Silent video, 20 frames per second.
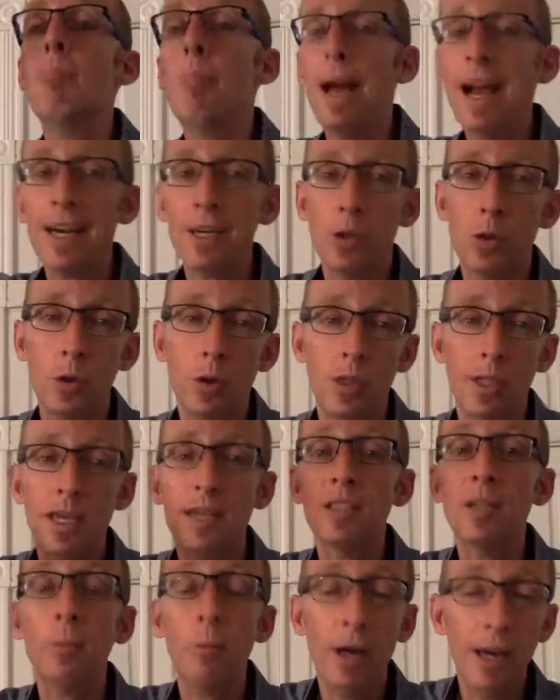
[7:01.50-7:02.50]
back to it
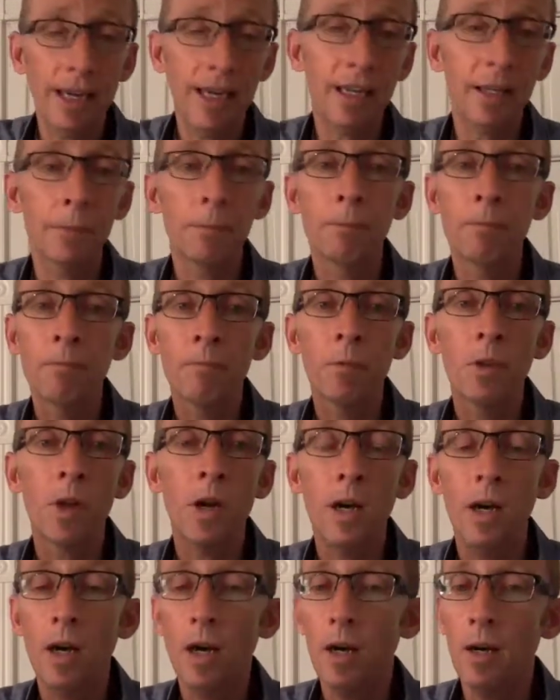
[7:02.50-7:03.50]
down the pike
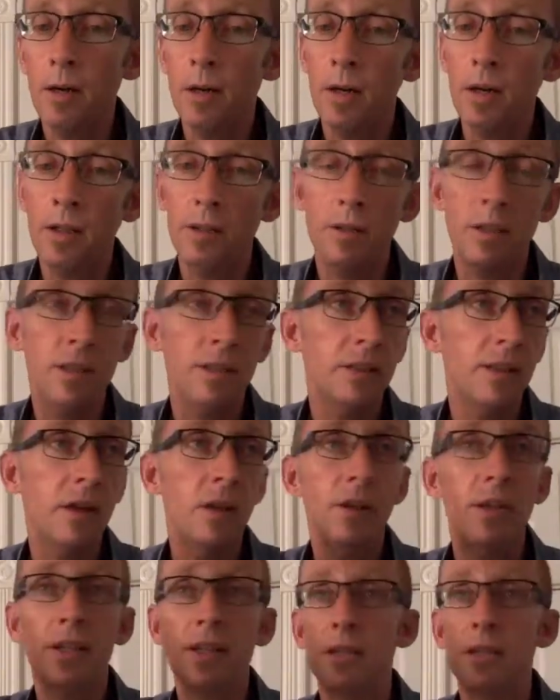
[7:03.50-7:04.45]
on